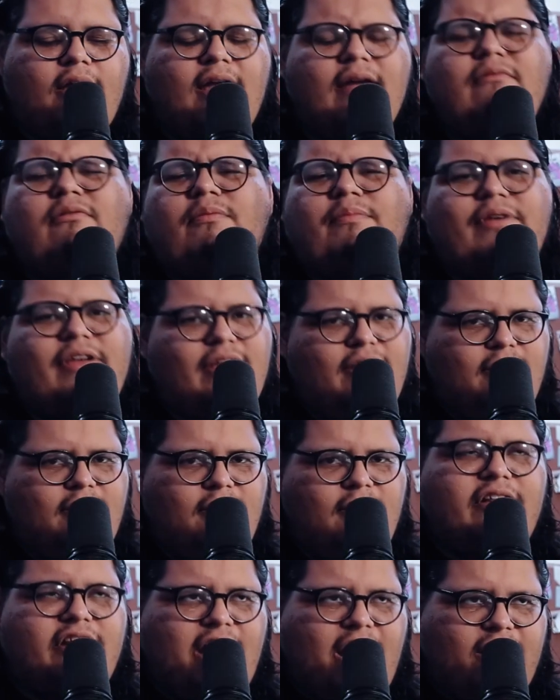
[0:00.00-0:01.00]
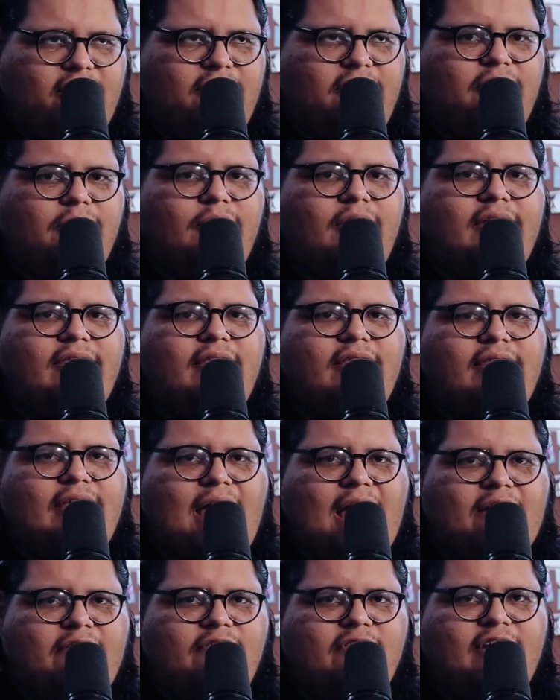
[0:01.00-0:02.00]
it will be exactly the way that the
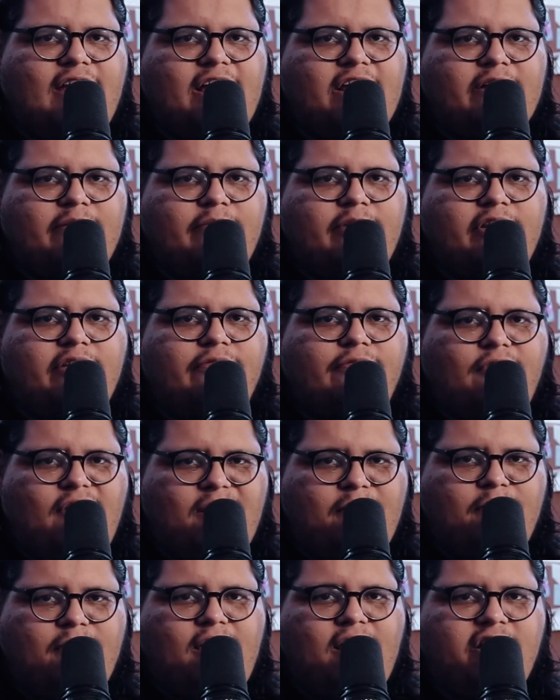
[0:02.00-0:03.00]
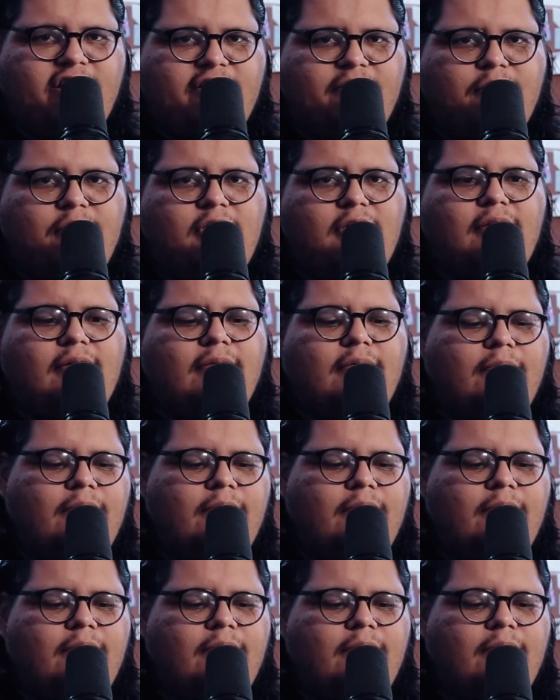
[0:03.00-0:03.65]
advertisements frame this to be.